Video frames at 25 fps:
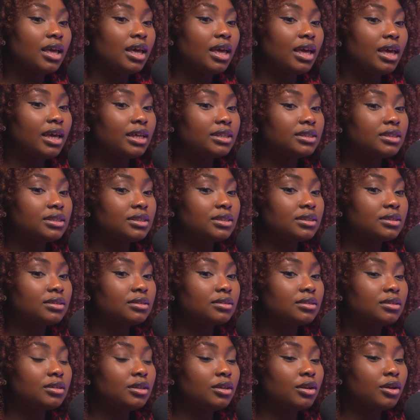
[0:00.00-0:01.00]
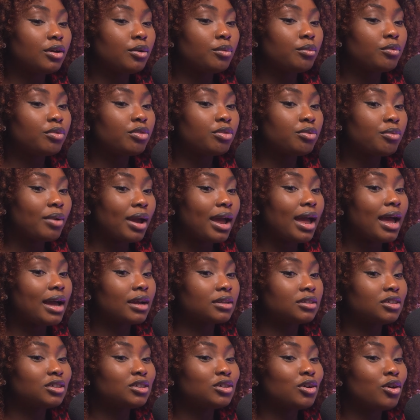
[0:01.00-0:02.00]
it's you know threat
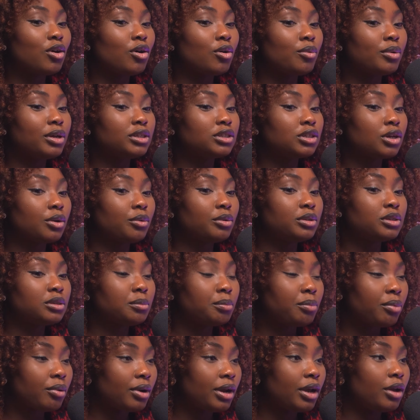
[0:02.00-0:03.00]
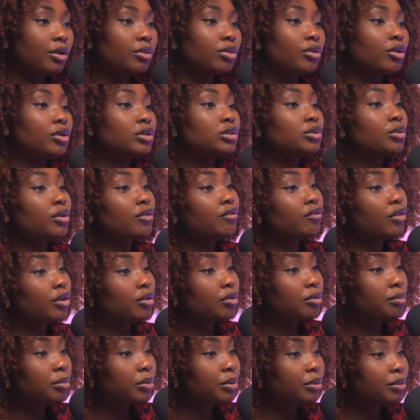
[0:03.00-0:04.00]
actors are always going to prey on those who are
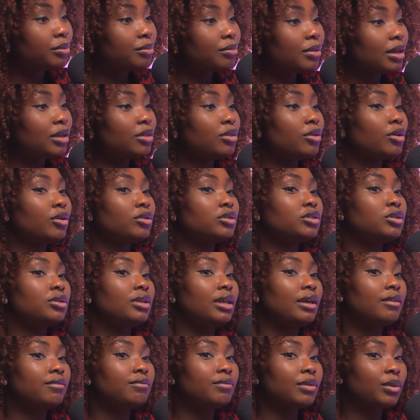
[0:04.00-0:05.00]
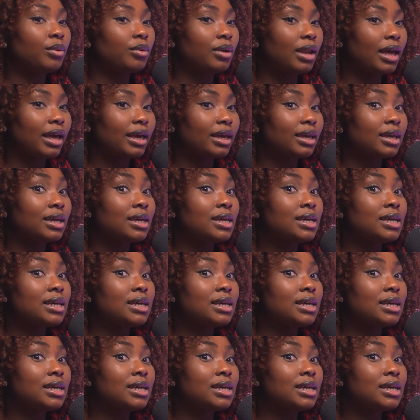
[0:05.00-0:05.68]
vulnerable and those mm-hmm. who they feel like